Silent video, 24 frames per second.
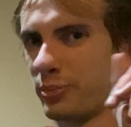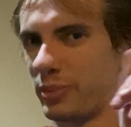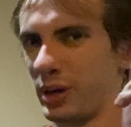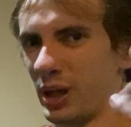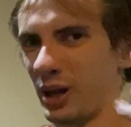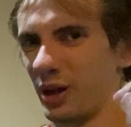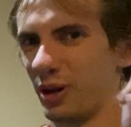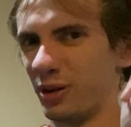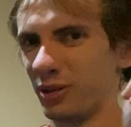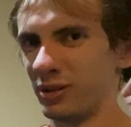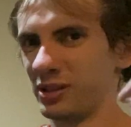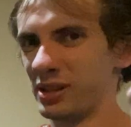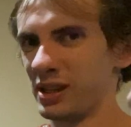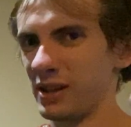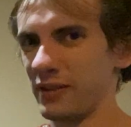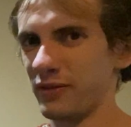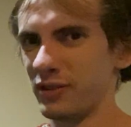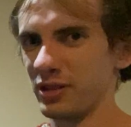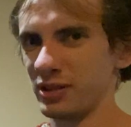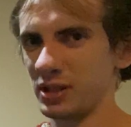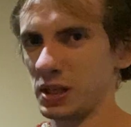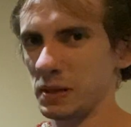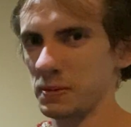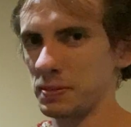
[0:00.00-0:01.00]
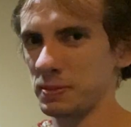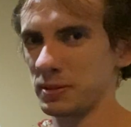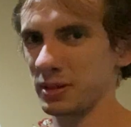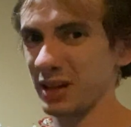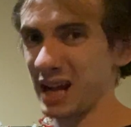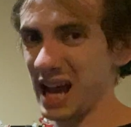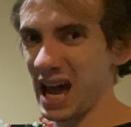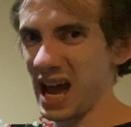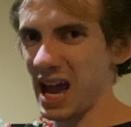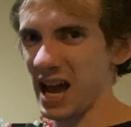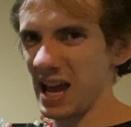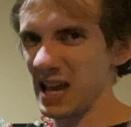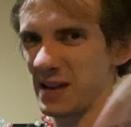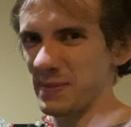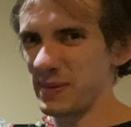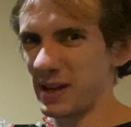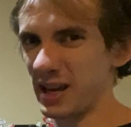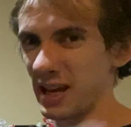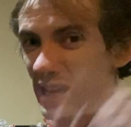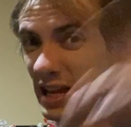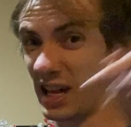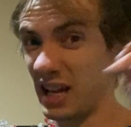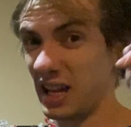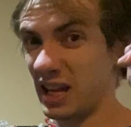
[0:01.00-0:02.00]
only if you subscribe,
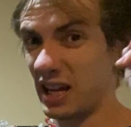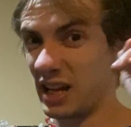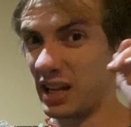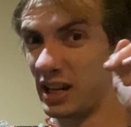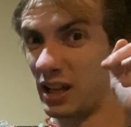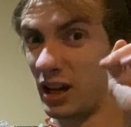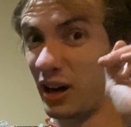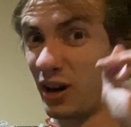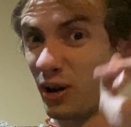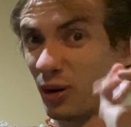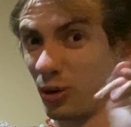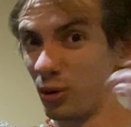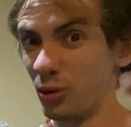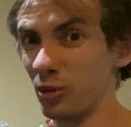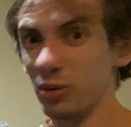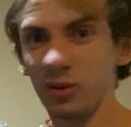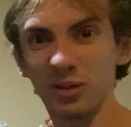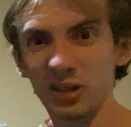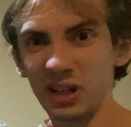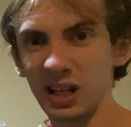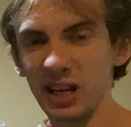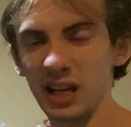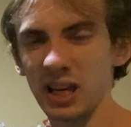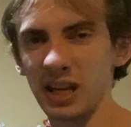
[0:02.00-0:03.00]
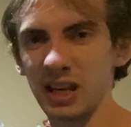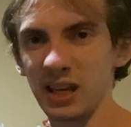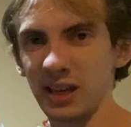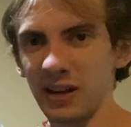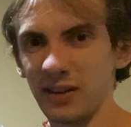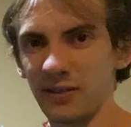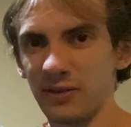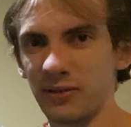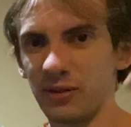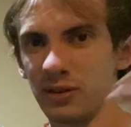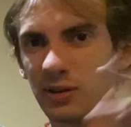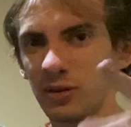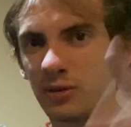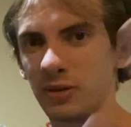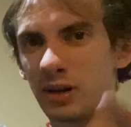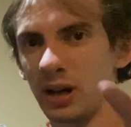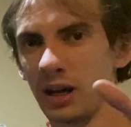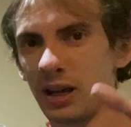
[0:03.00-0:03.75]
and only if you